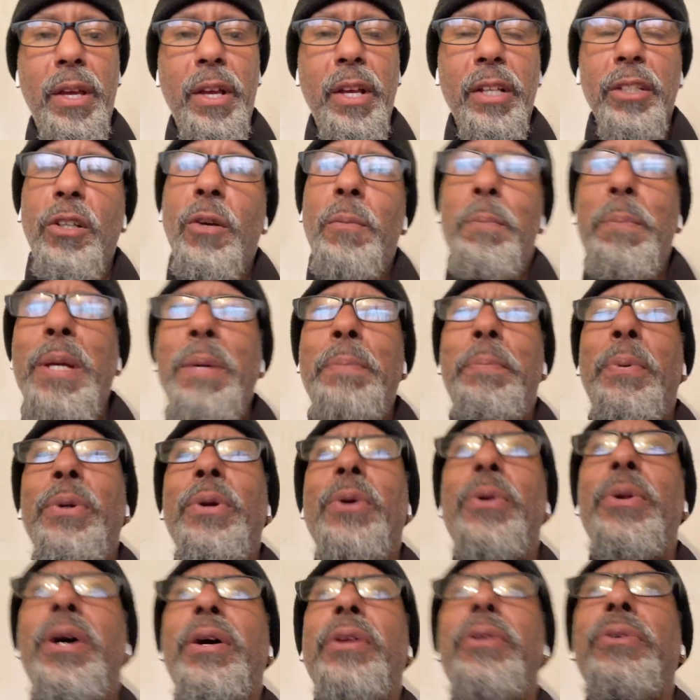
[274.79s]
So people
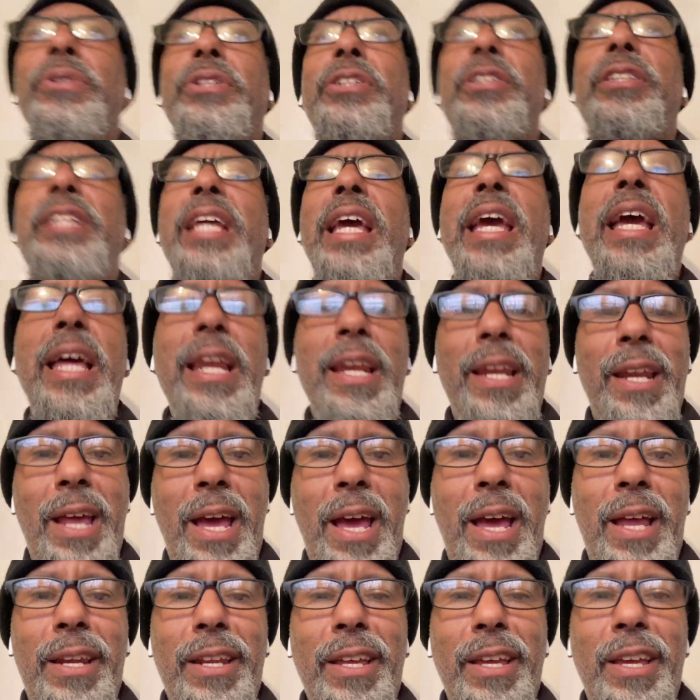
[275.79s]
don't understand
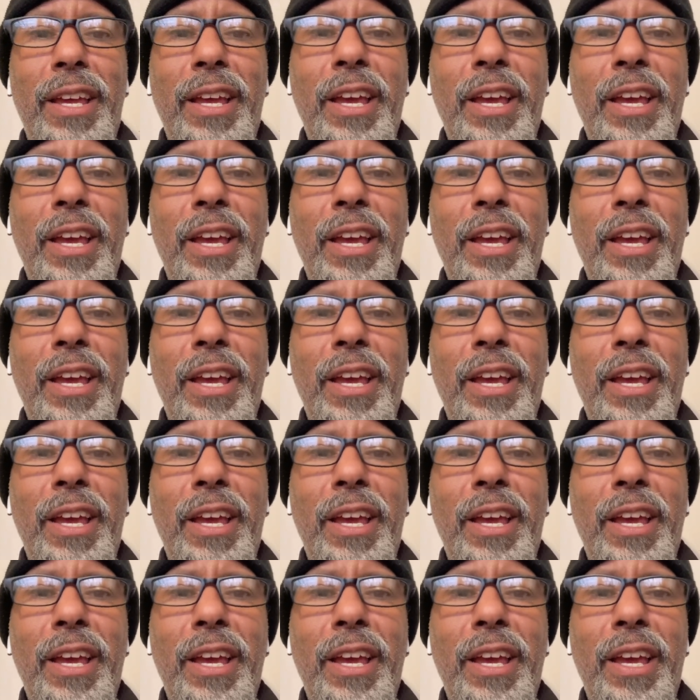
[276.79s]
that.